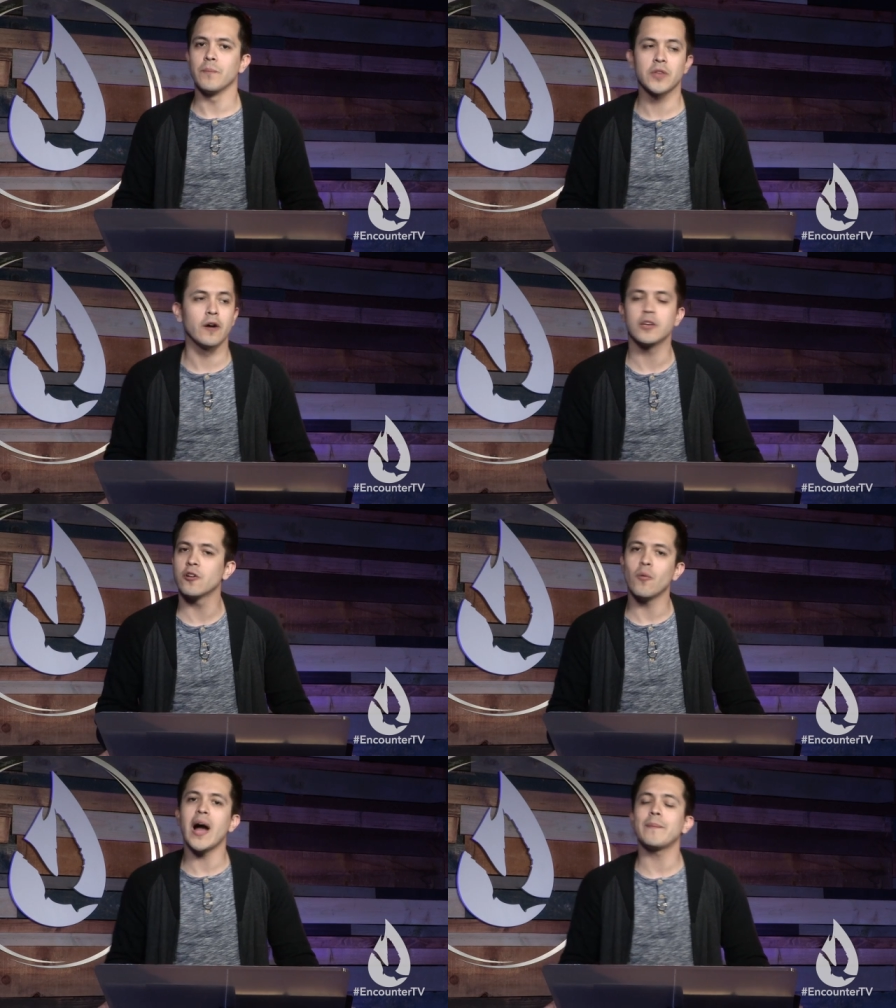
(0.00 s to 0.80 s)
No, you
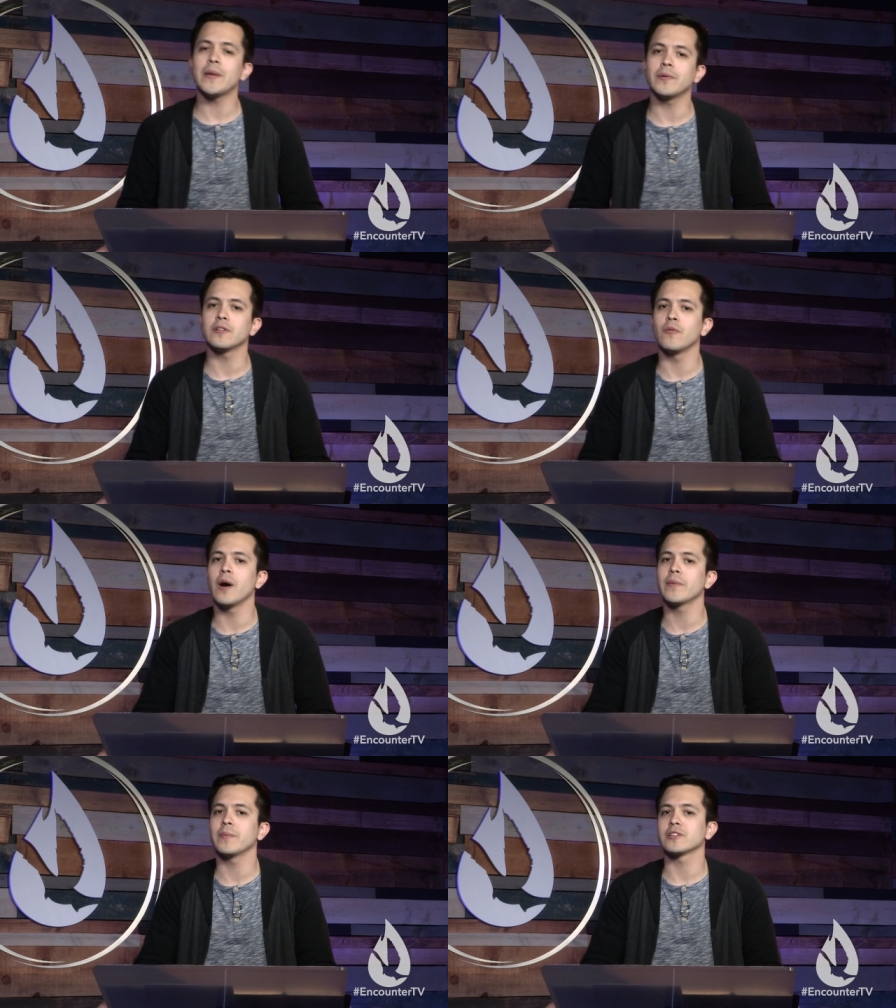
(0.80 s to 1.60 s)
know why people don't
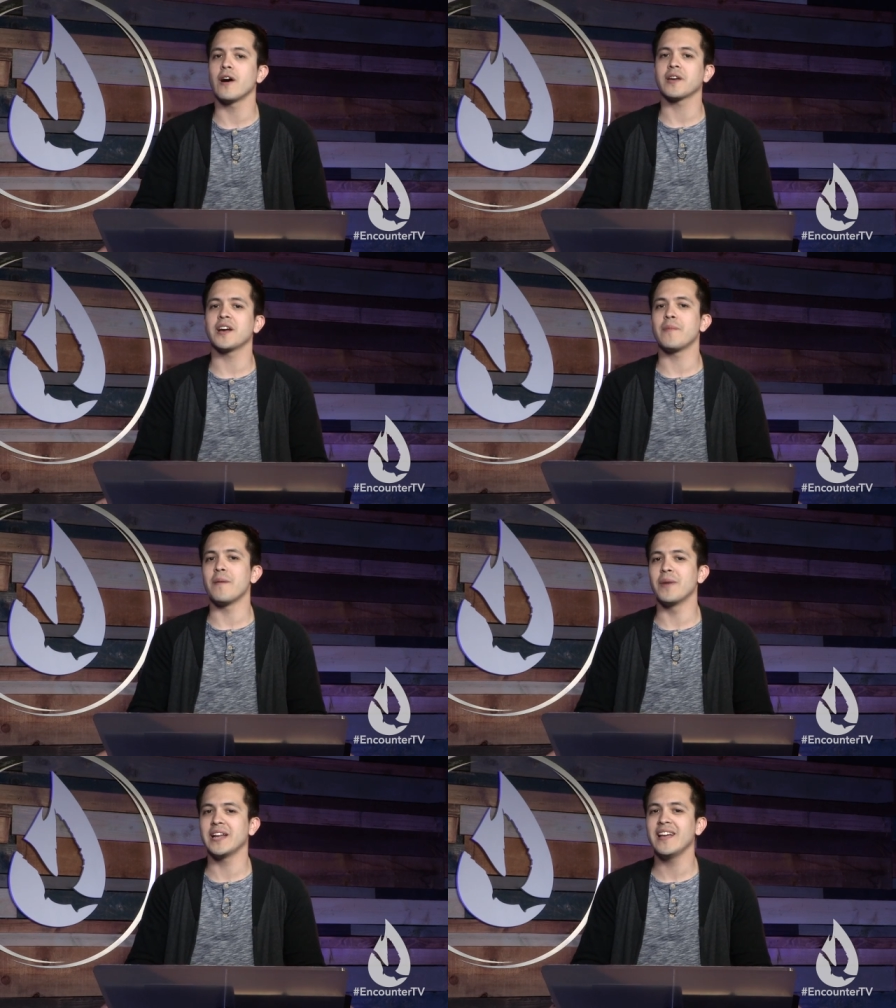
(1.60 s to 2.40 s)
want people talking about
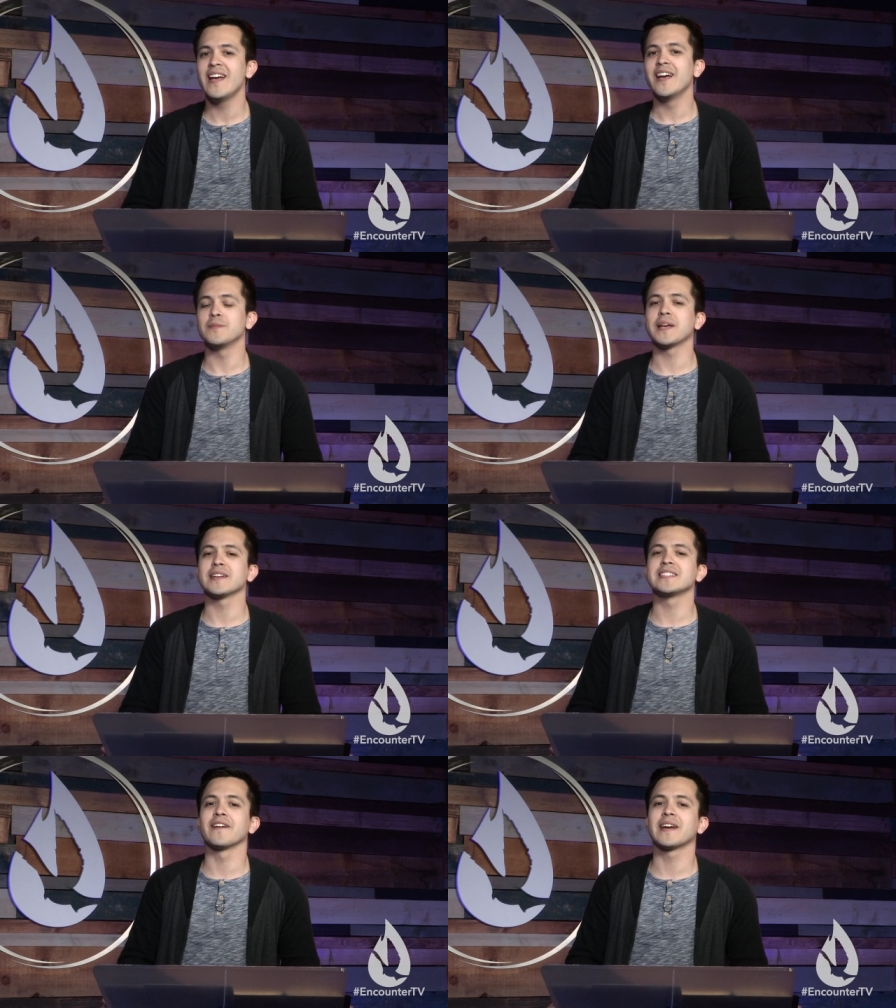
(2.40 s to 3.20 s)
money is
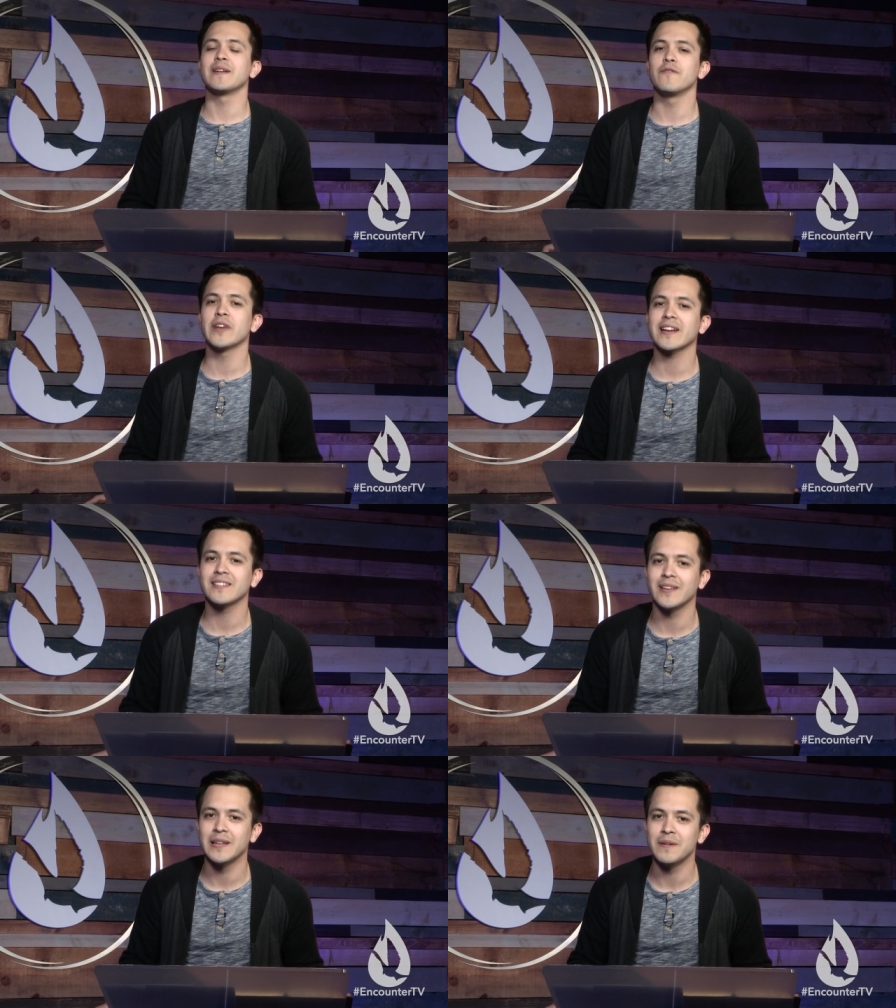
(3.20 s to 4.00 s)
because they're
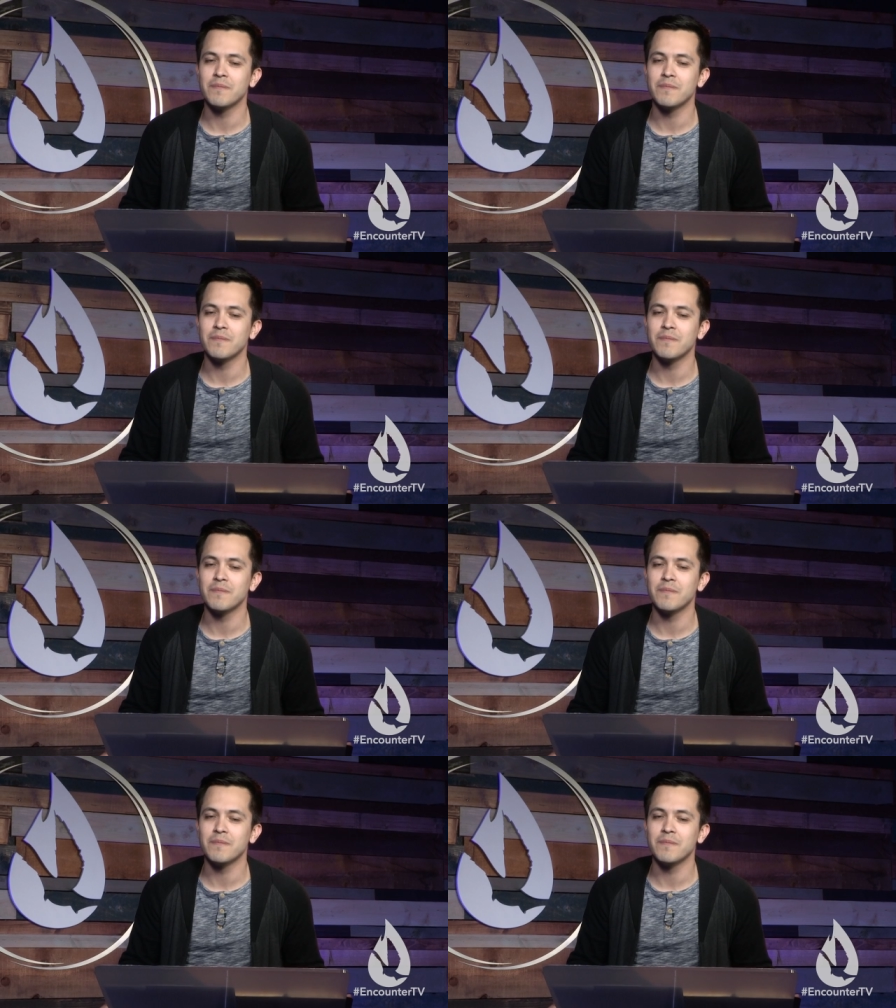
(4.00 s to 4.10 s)
convicted.